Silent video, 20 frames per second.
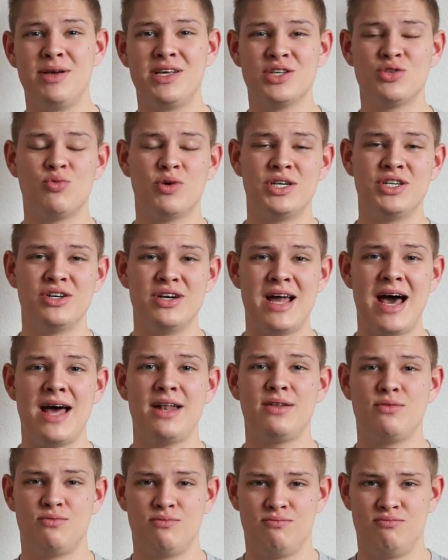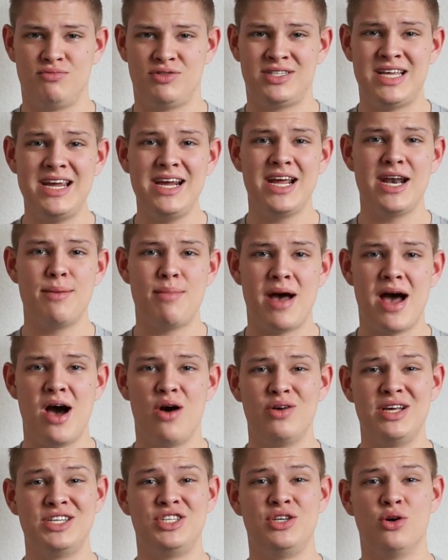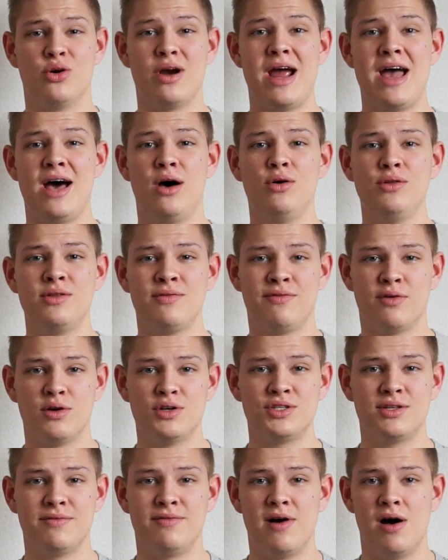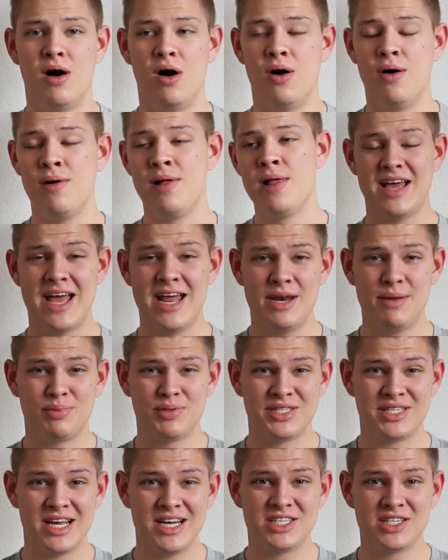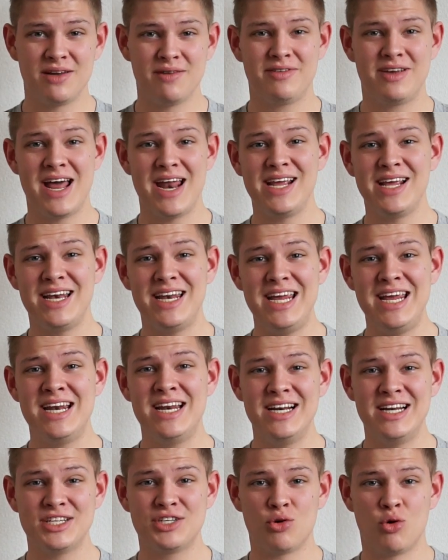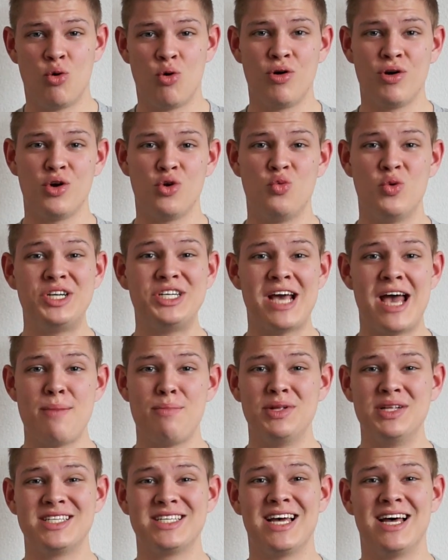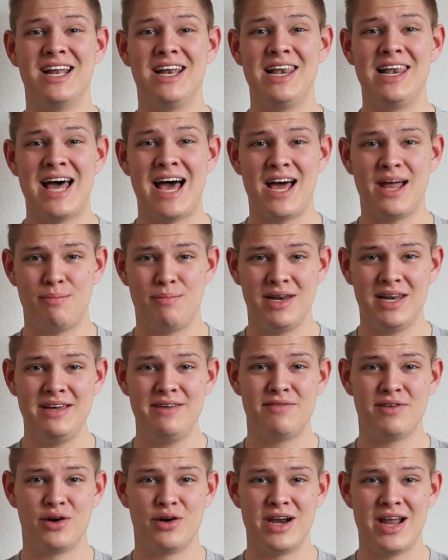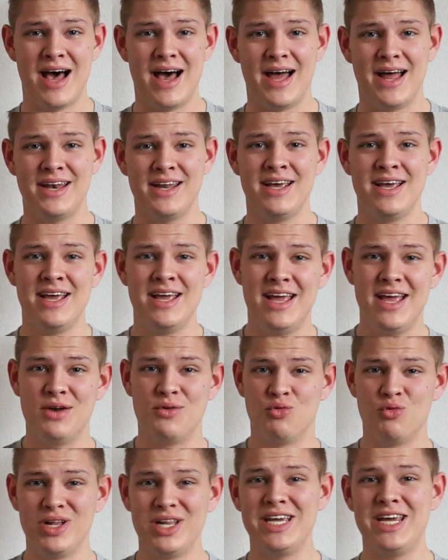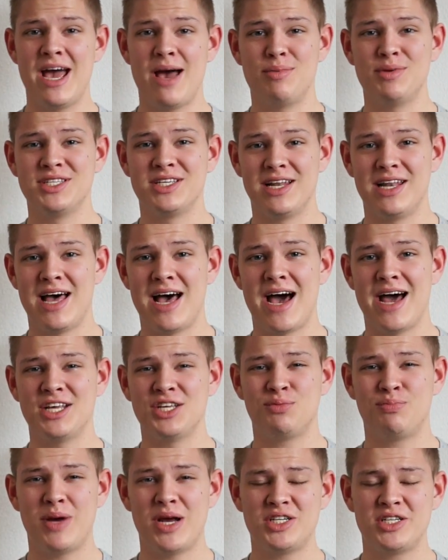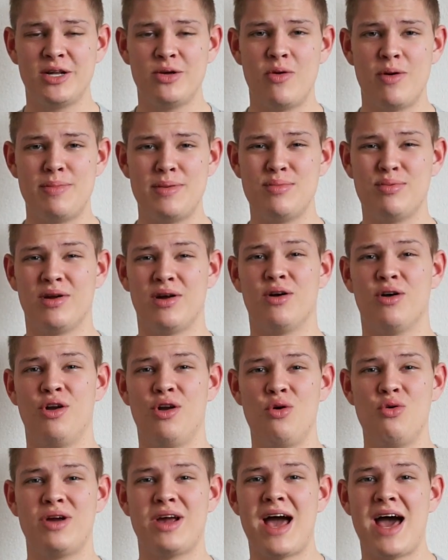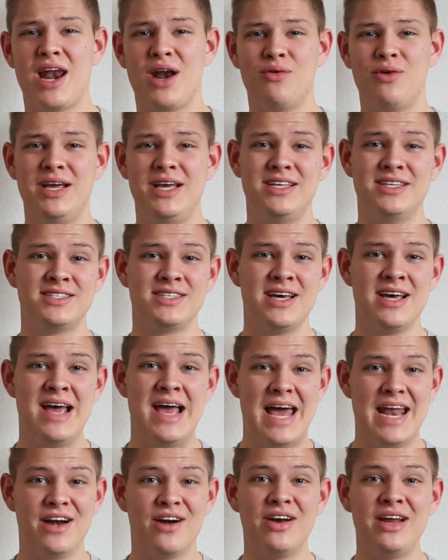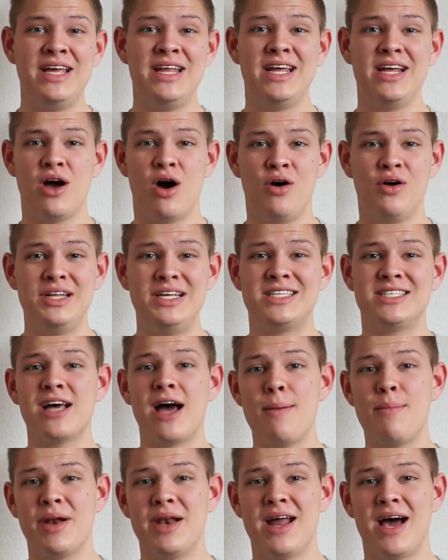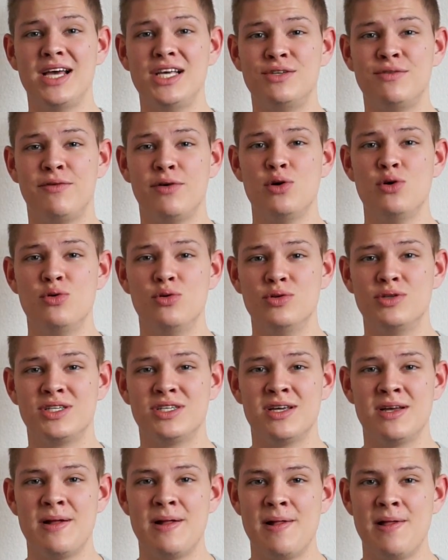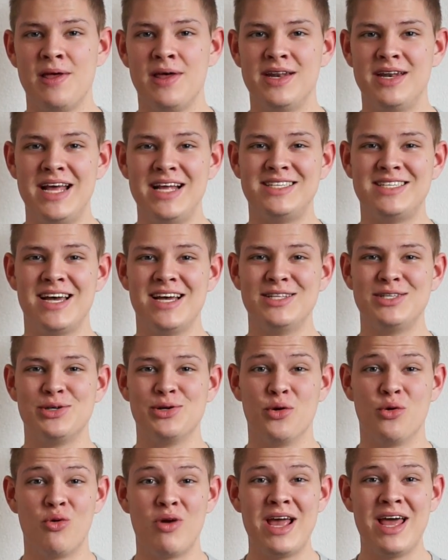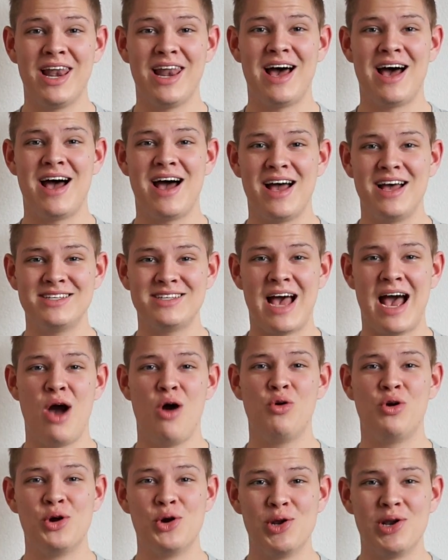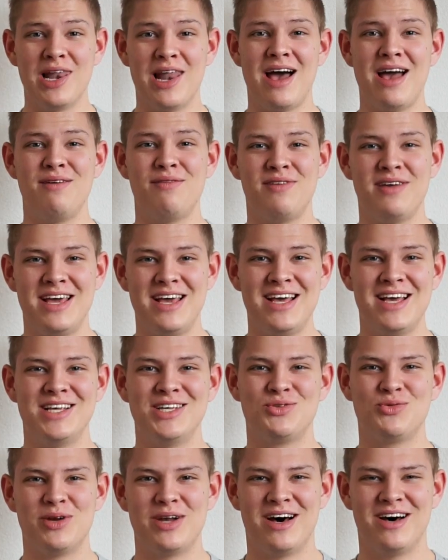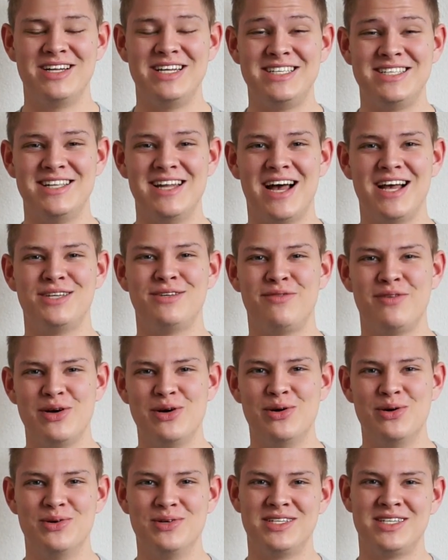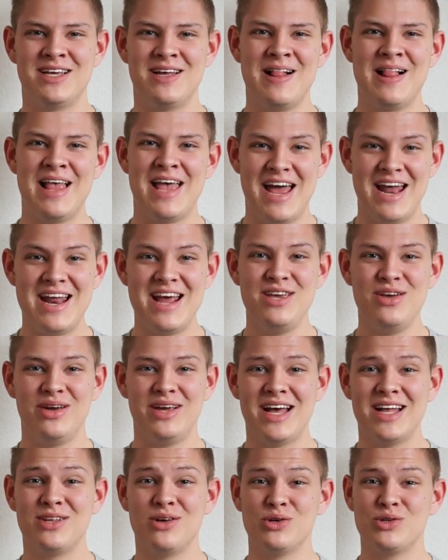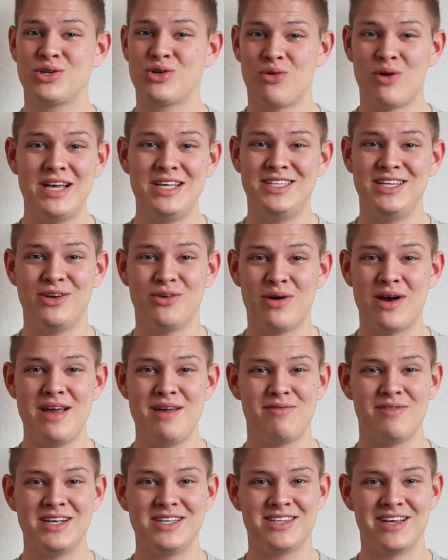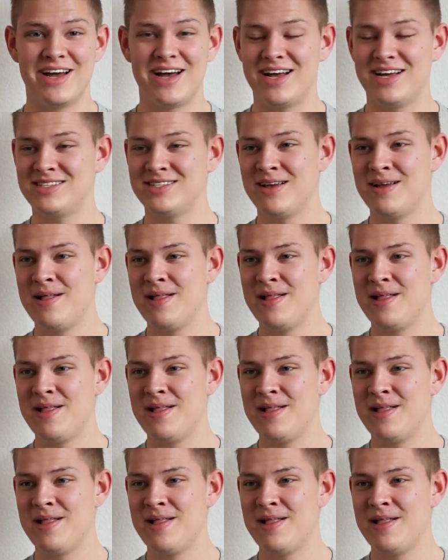Because what you're not thinking about is your health, first of all, and the potential of getting an eating disorder, which happens a lot, believe it or not. It really happens a lot, especially when people are low calories and they're eating all these type of nice foods. They tend to realize how good life is with all these nice foods, and then you get those crazy cravings, guys.